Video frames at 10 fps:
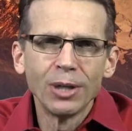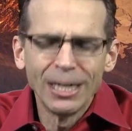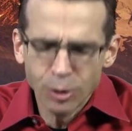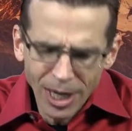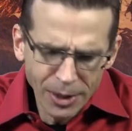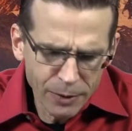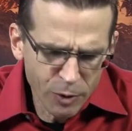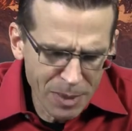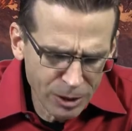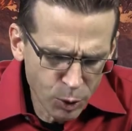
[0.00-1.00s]
and I tried that for
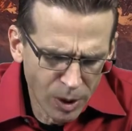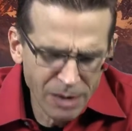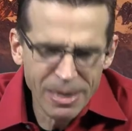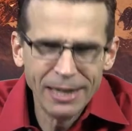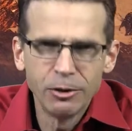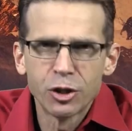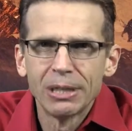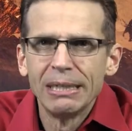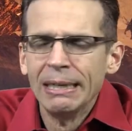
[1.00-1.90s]
about 20 minutes.